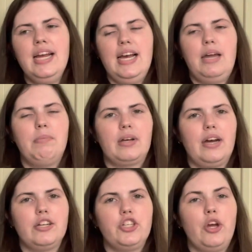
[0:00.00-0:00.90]
and
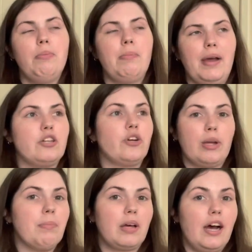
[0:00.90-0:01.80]
Boccaccio, but Petrarch
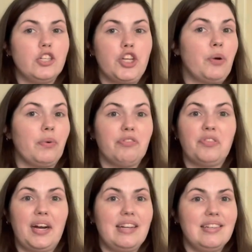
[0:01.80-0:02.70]
and Boccaccio were
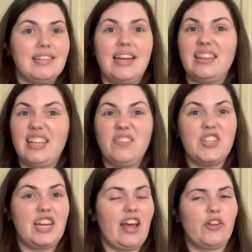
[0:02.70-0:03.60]
friends. They lived
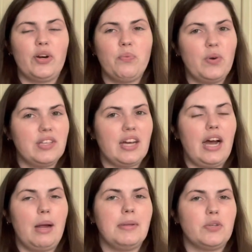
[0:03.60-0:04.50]
together at one
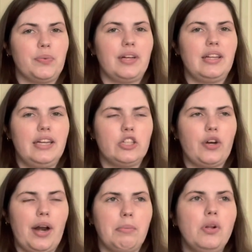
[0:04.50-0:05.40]
time. It's really
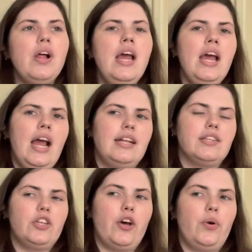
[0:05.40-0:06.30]
incredible. And
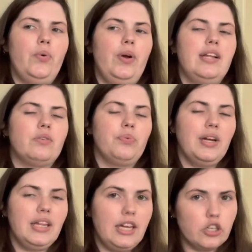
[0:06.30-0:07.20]
so it's
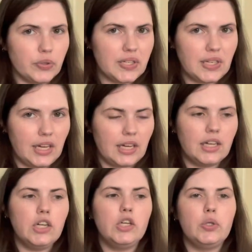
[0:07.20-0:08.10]
really interesting
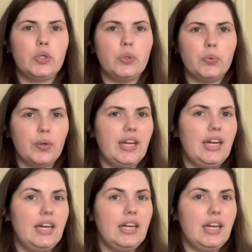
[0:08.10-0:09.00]
to
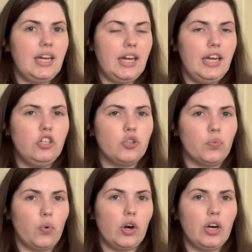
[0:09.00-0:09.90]
read each
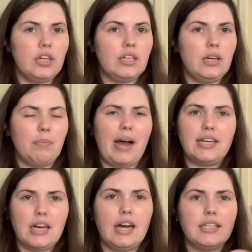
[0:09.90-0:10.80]
work by
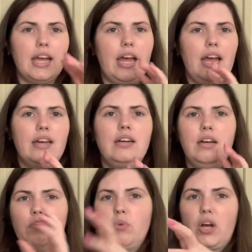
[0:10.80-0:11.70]
Dante,
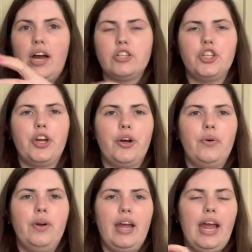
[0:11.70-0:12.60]

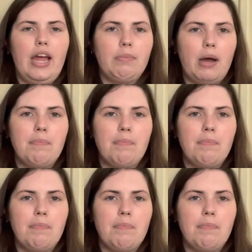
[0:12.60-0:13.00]
Boccaccio, and by